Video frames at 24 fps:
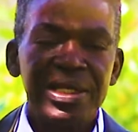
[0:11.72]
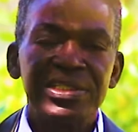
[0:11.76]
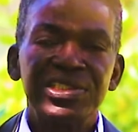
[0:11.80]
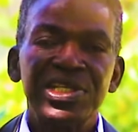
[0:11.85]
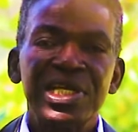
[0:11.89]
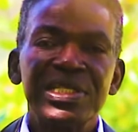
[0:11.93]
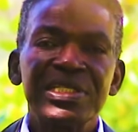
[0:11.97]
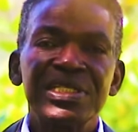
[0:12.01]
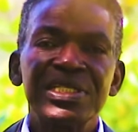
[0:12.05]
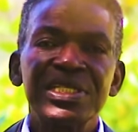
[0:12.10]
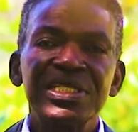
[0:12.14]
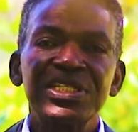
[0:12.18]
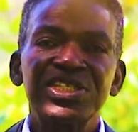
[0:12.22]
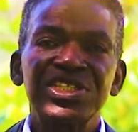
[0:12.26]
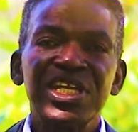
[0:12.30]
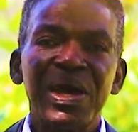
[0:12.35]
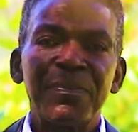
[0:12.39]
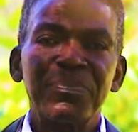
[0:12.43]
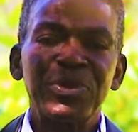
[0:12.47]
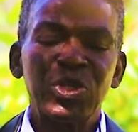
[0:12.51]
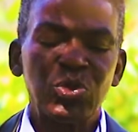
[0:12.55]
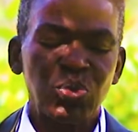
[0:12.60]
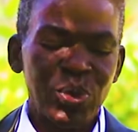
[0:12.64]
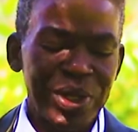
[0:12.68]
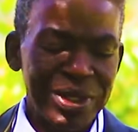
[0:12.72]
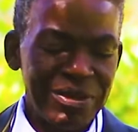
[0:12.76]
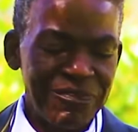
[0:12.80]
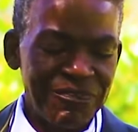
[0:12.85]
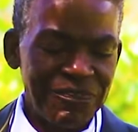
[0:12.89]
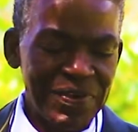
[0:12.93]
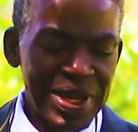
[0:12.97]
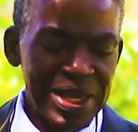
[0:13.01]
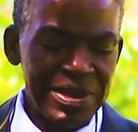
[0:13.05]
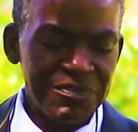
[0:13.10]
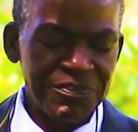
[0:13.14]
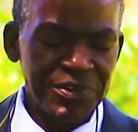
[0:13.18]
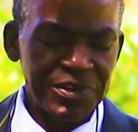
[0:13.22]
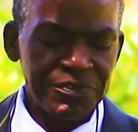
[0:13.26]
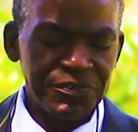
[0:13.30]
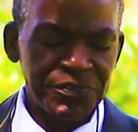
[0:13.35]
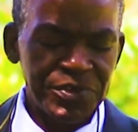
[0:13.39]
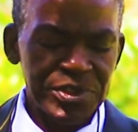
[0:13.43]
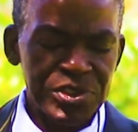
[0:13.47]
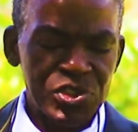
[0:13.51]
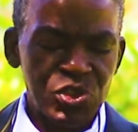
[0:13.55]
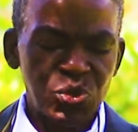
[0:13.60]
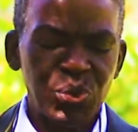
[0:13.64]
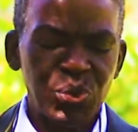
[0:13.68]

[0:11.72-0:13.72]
Genesis chapter 25 and verse